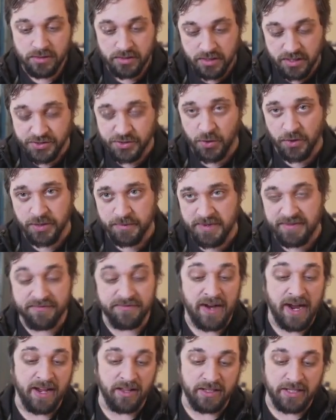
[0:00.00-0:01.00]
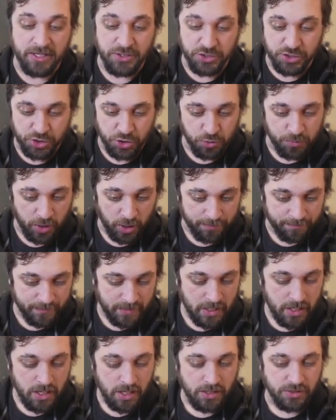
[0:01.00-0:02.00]
is going to be Vile Entomber.
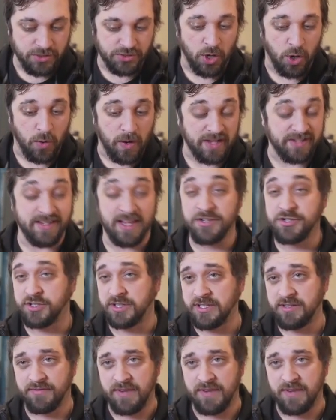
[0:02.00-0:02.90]
So essentially,